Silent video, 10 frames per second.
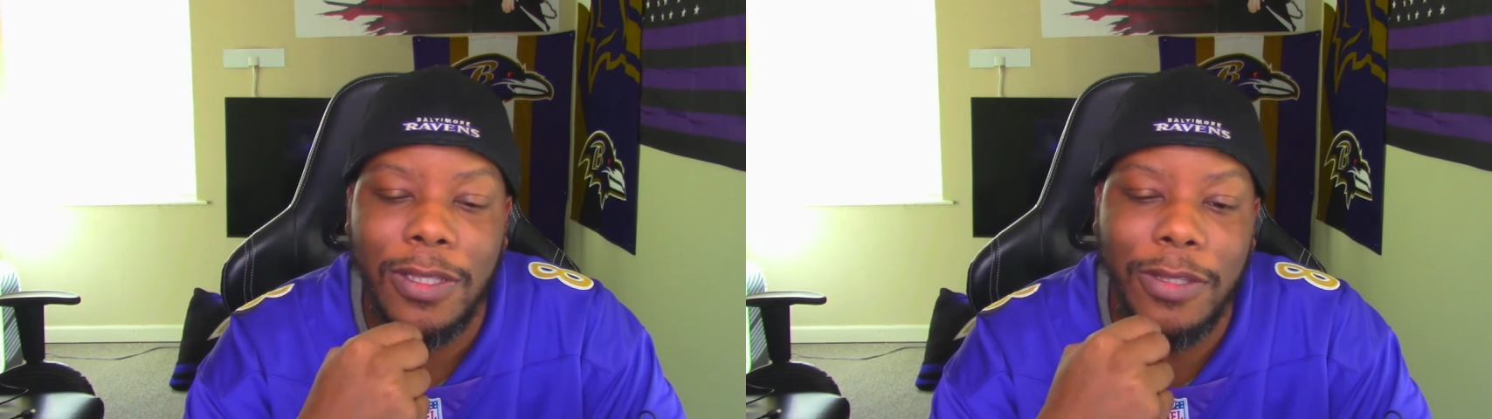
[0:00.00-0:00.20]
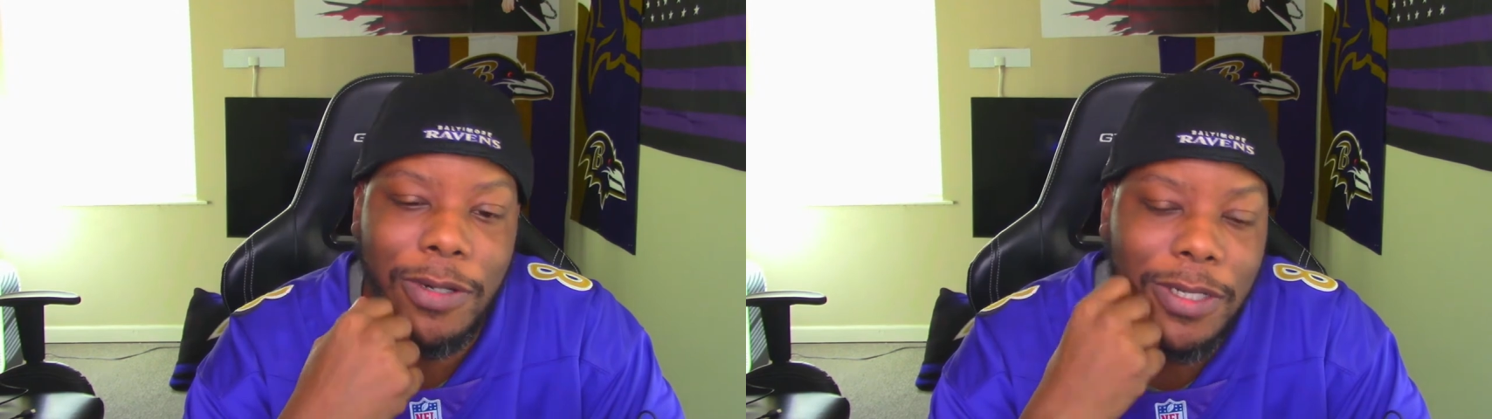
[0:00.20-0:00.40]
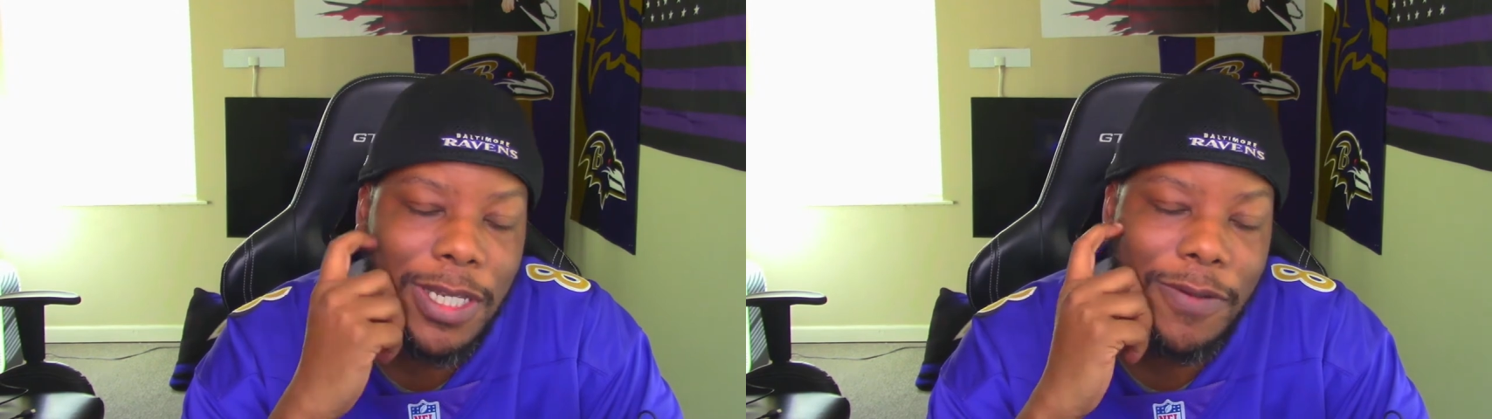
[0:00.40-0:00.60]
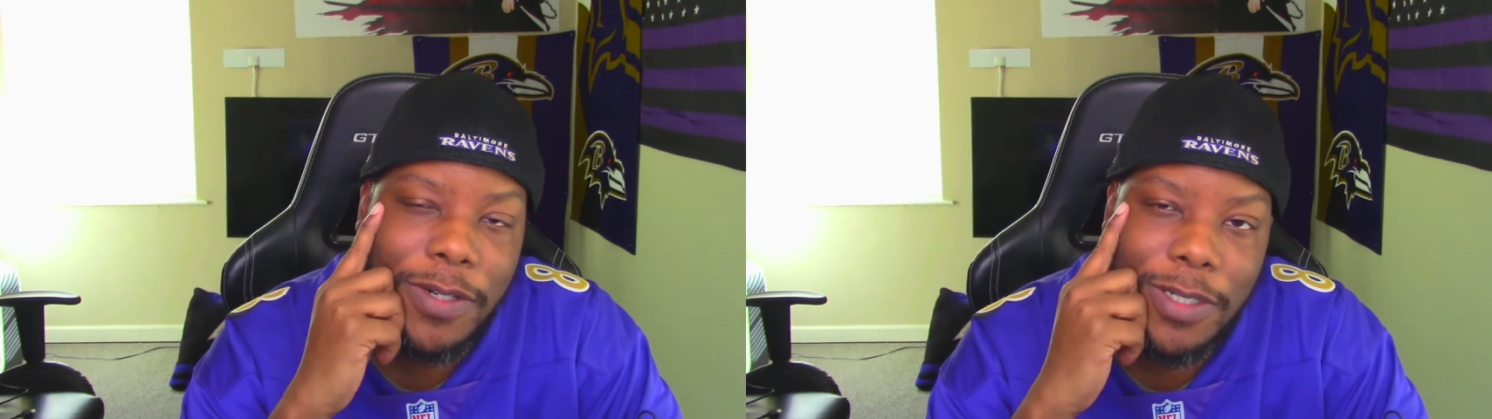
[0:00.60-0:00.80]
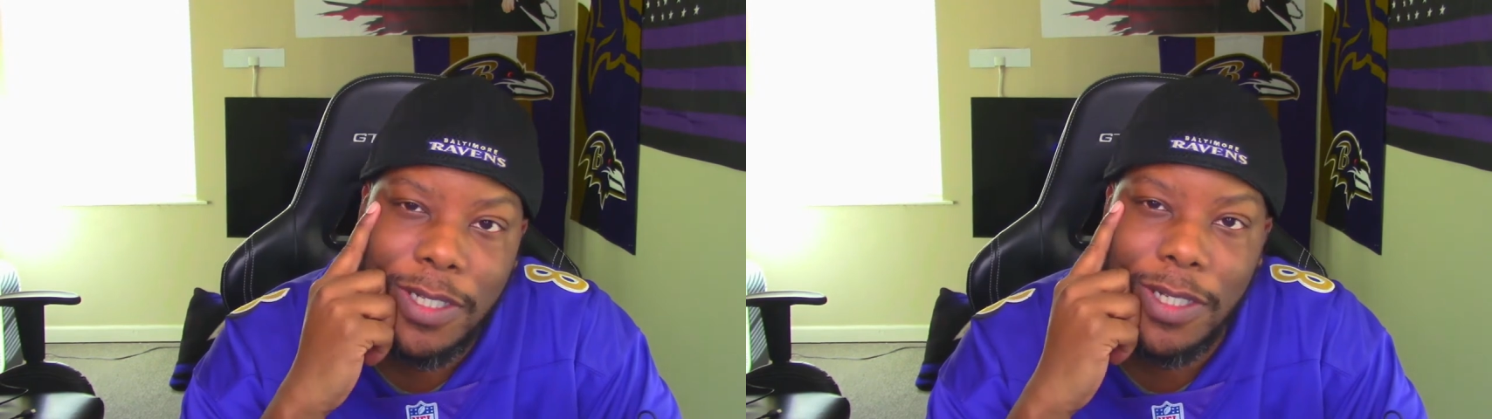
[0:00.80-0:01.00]
37
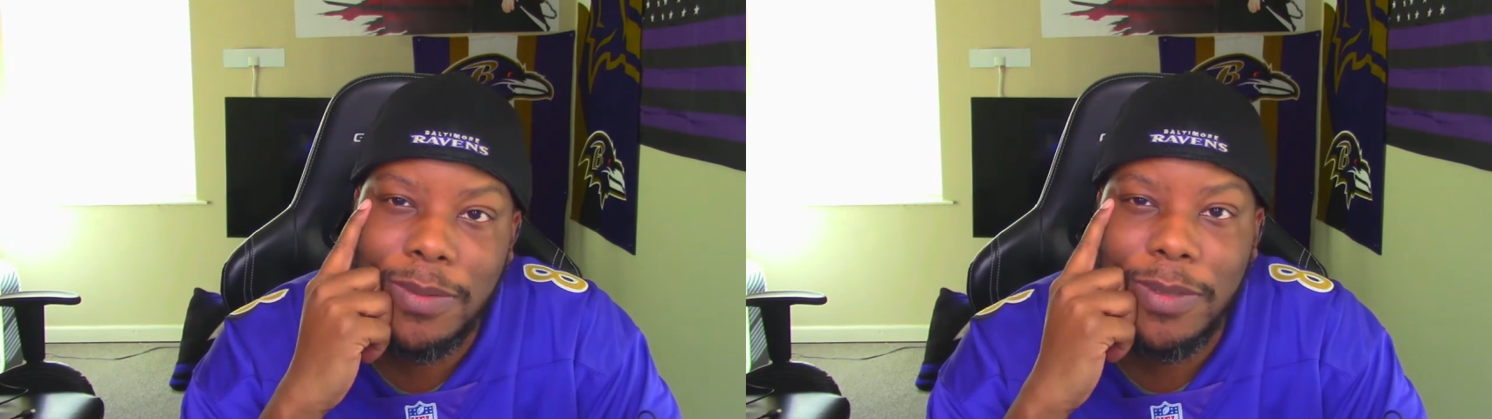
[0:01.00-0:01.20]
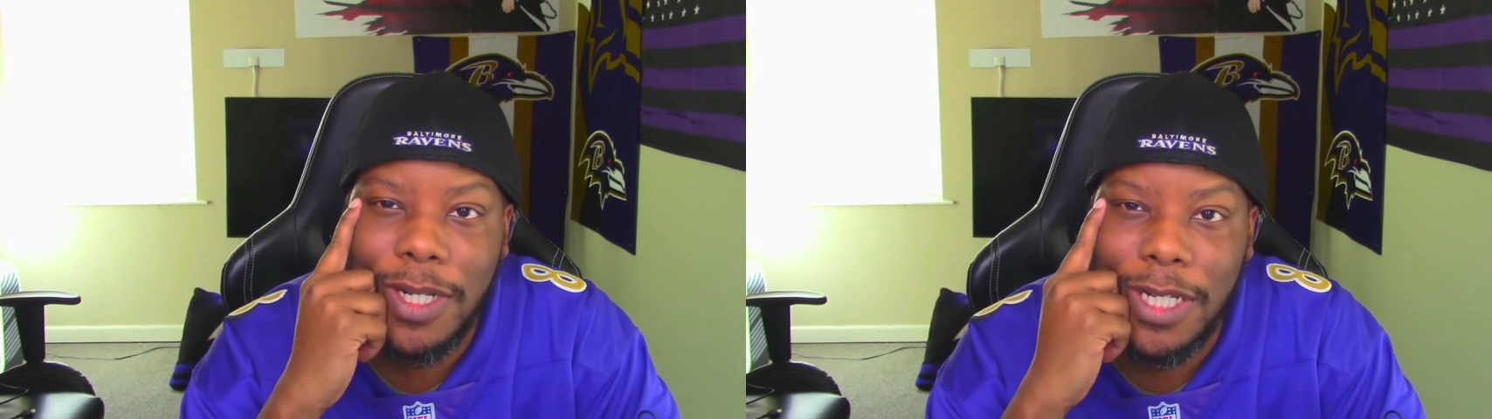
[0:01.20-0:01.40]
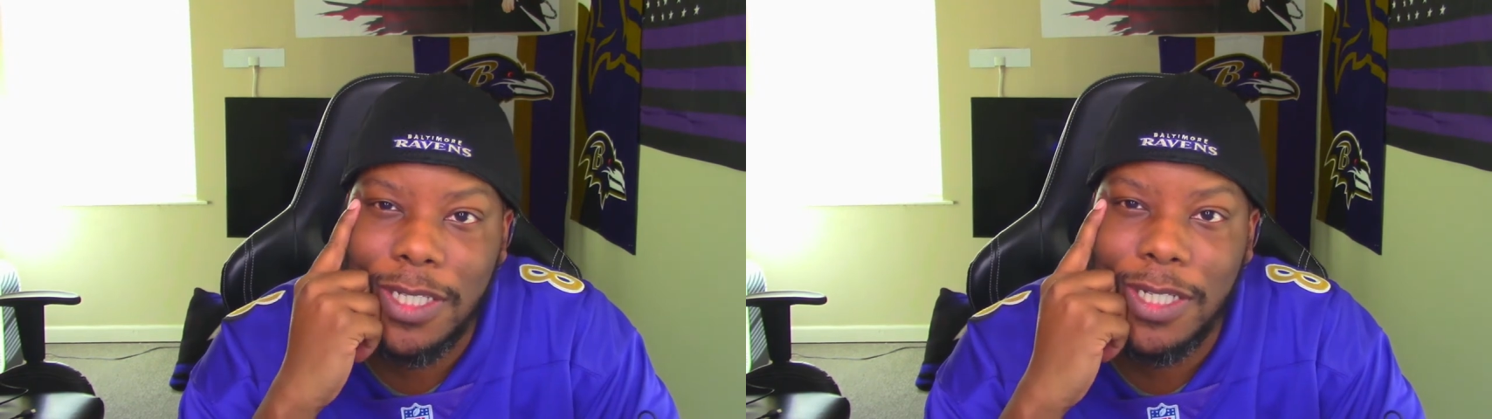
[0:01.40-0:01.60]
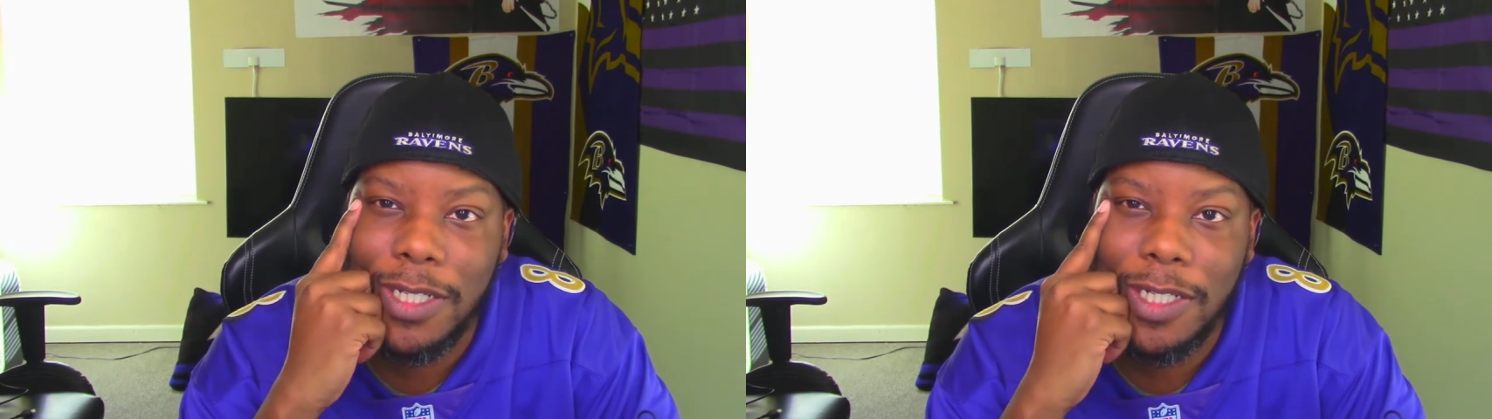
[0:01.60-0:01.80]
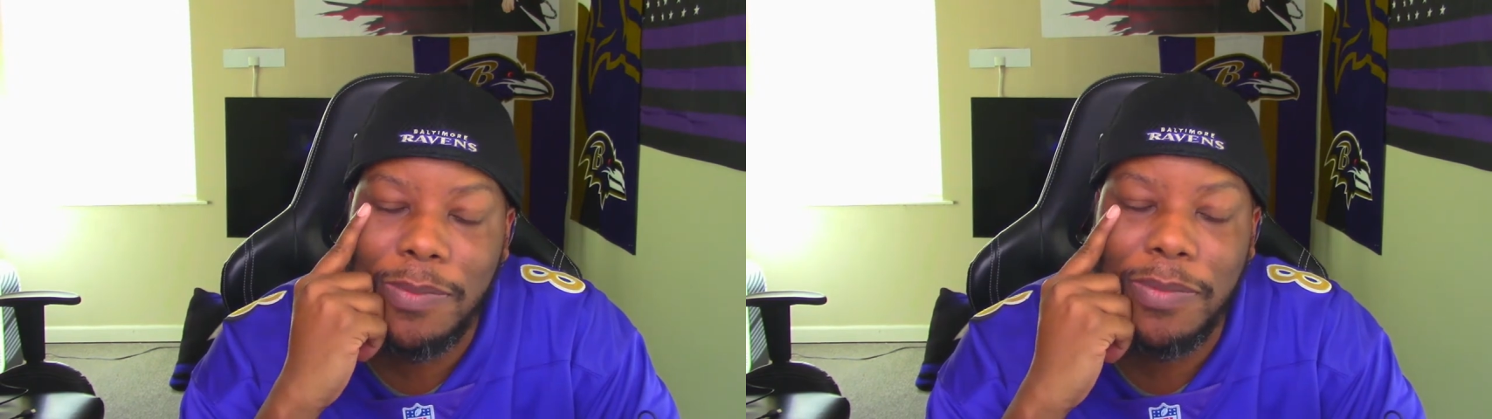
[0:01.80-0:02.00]
attempts, 19
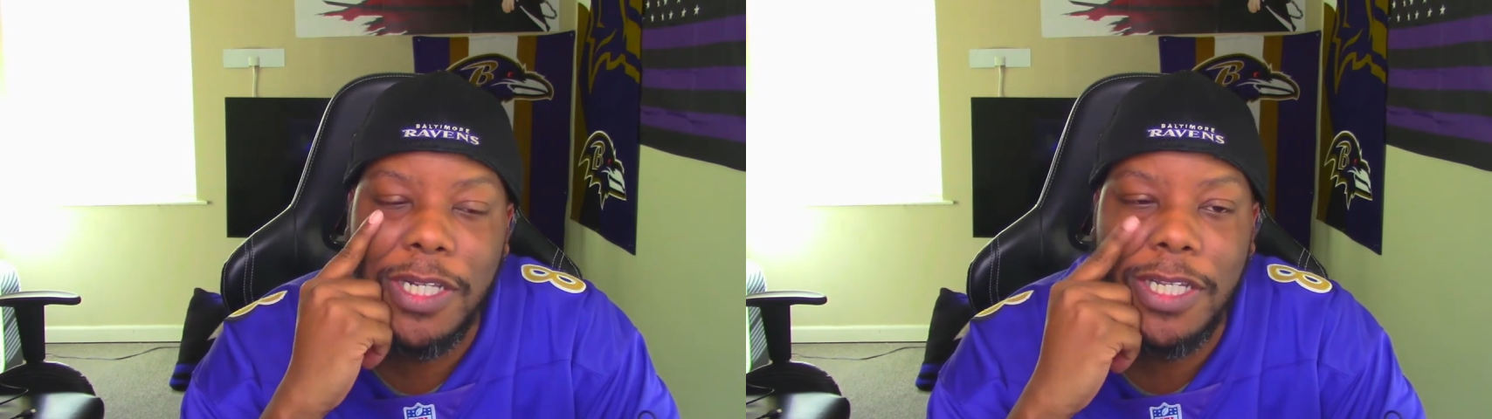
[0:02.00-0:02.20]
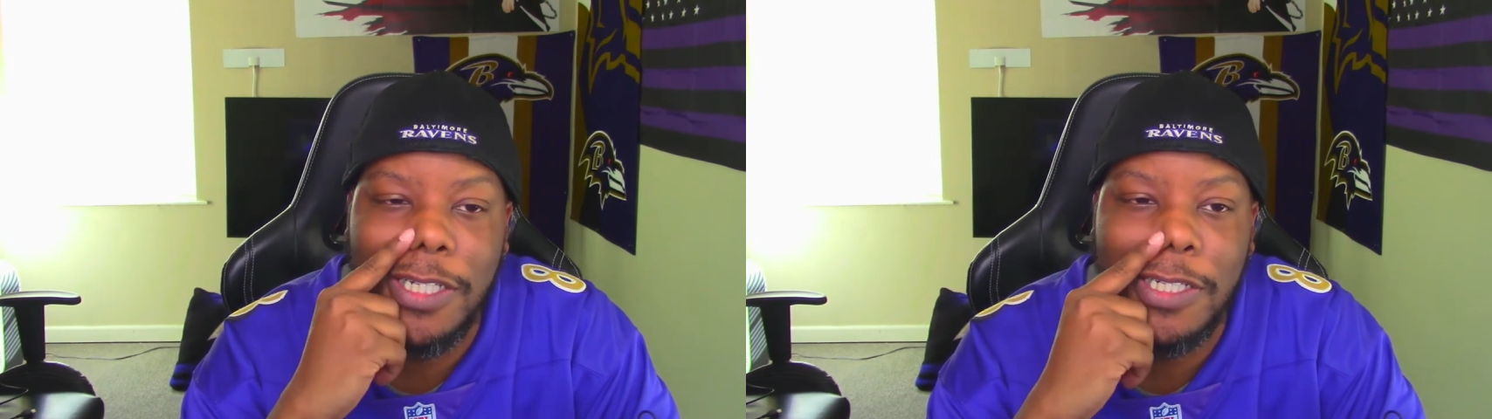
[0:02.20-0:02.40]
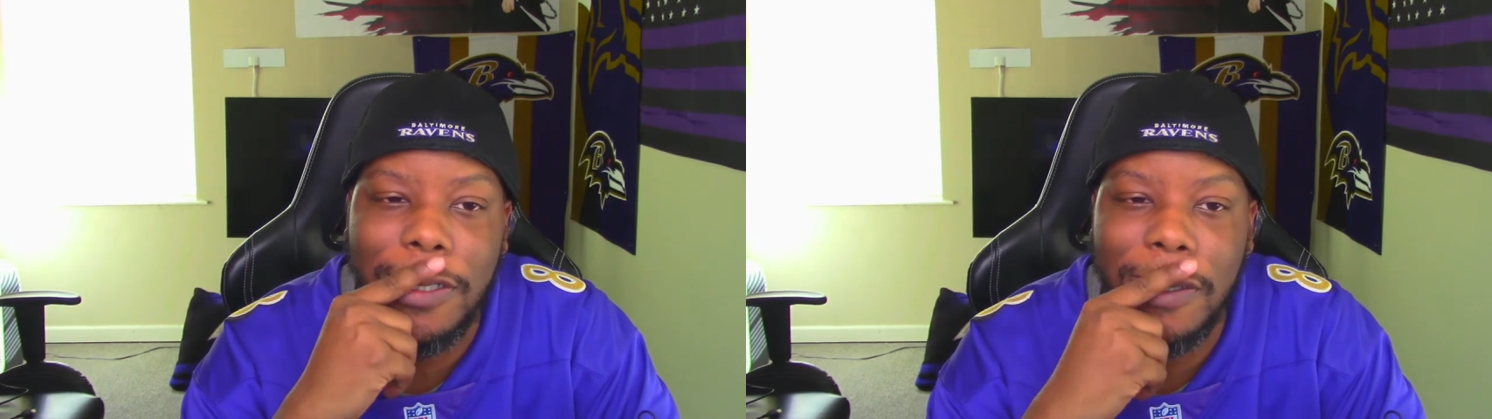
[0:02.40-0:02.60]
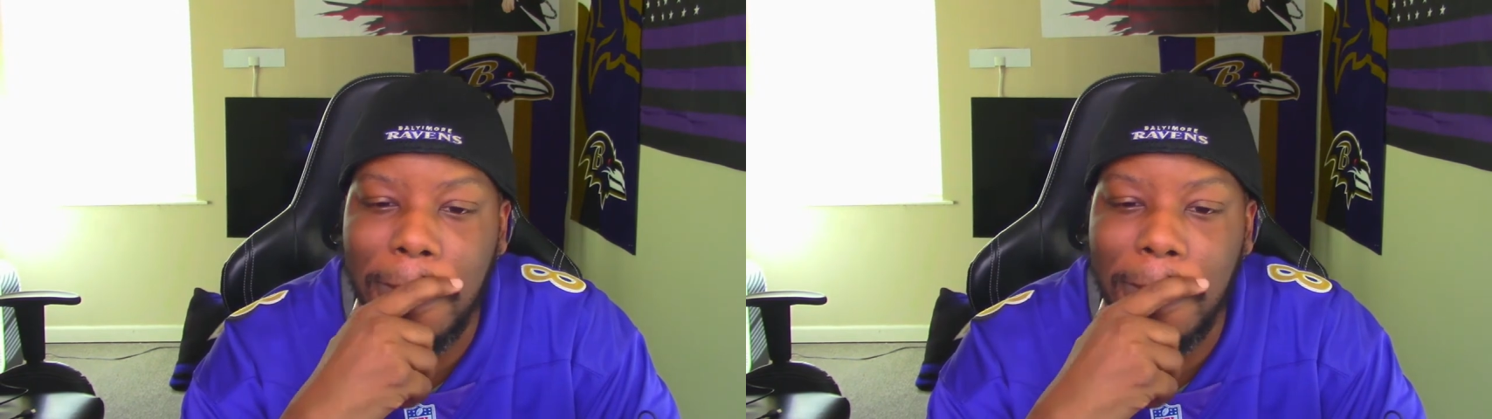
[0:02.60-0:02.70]
completion,